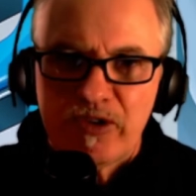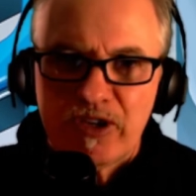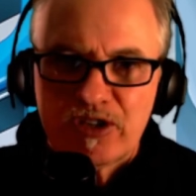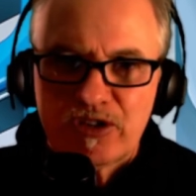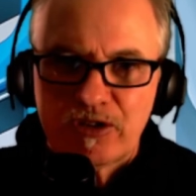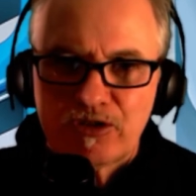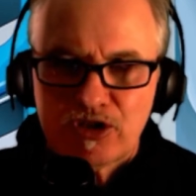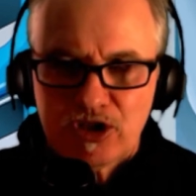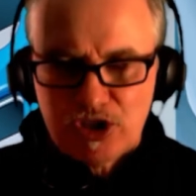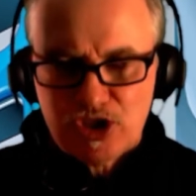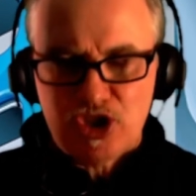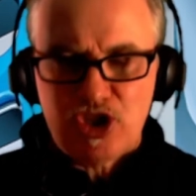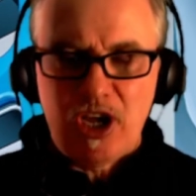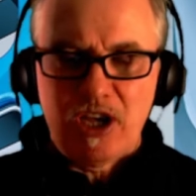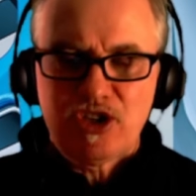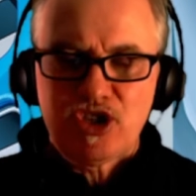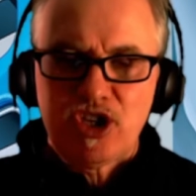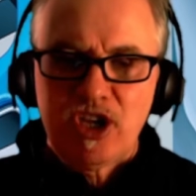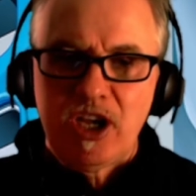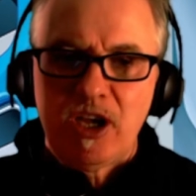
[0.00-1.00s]
Such a
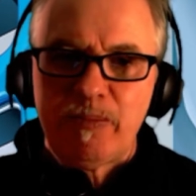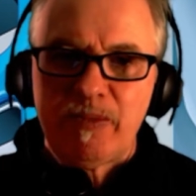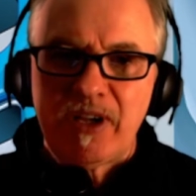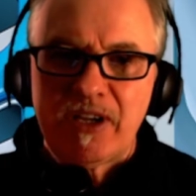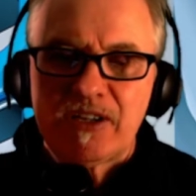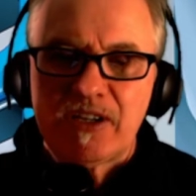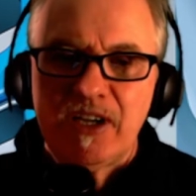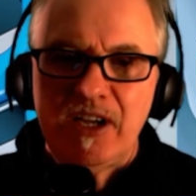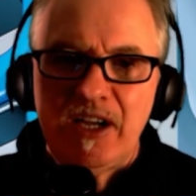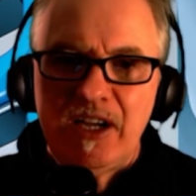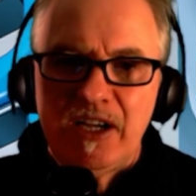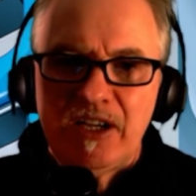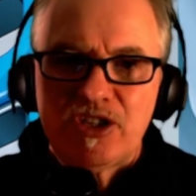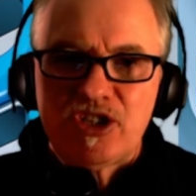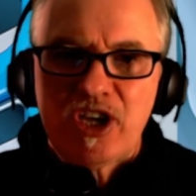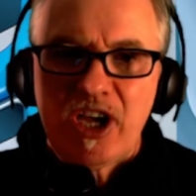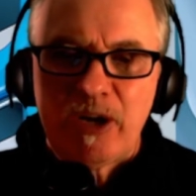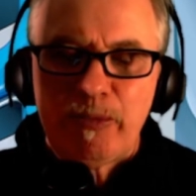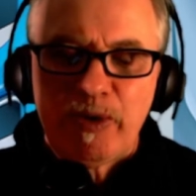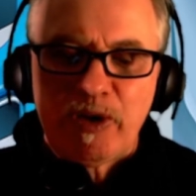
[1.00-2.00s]
shame that
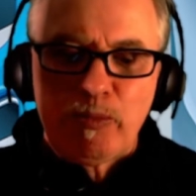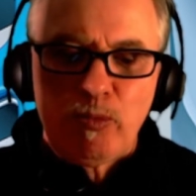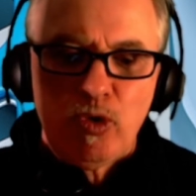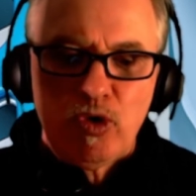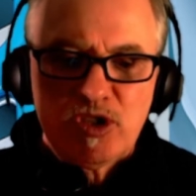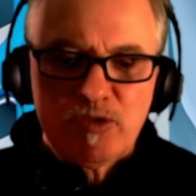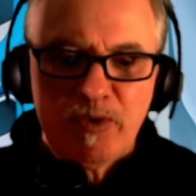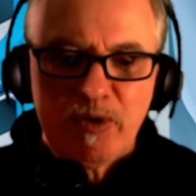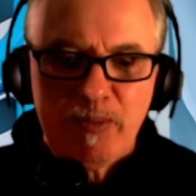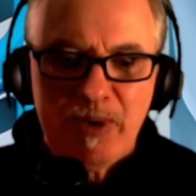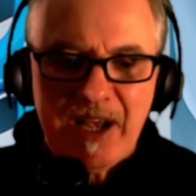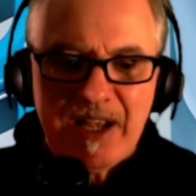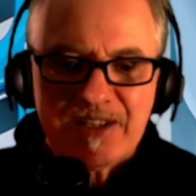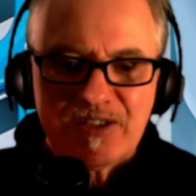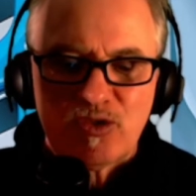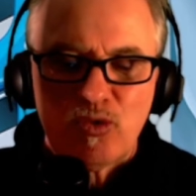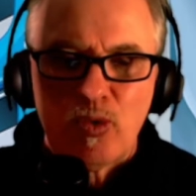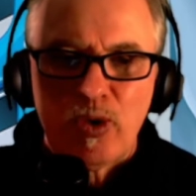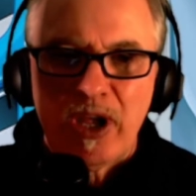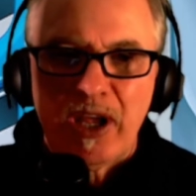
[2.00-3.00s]
Chadwick Boseman passed
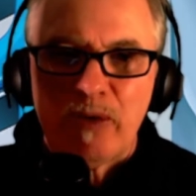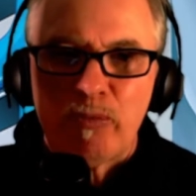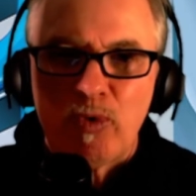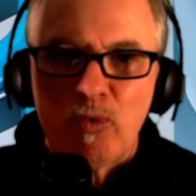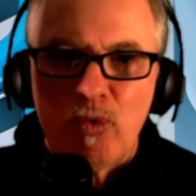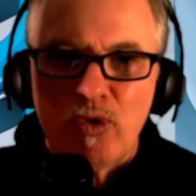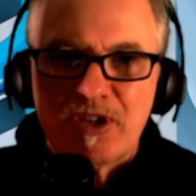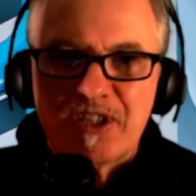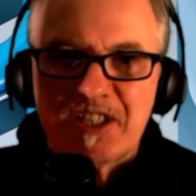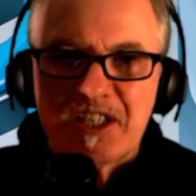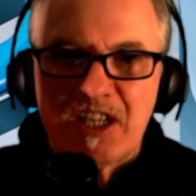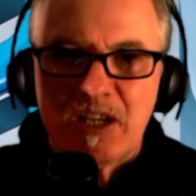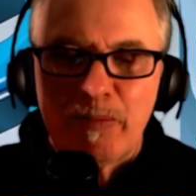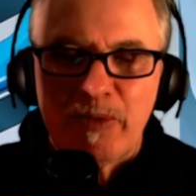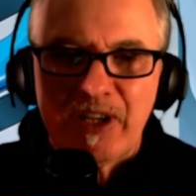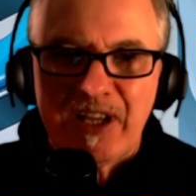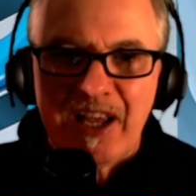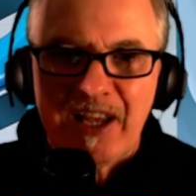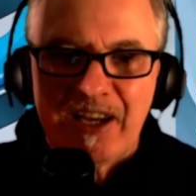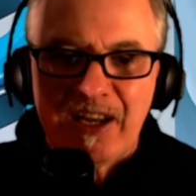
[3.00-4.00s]
away and we won't see him
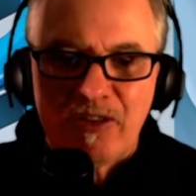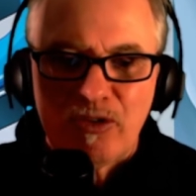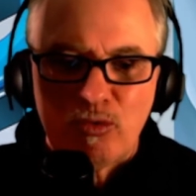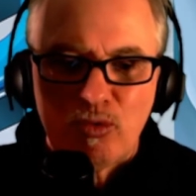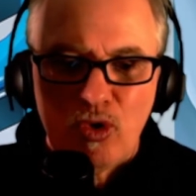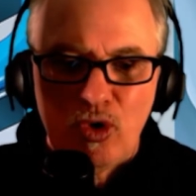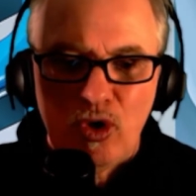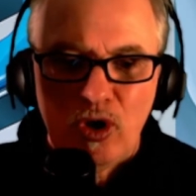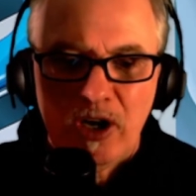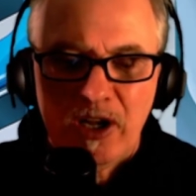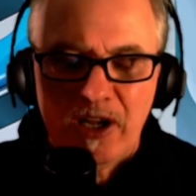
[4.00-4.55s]
again in the role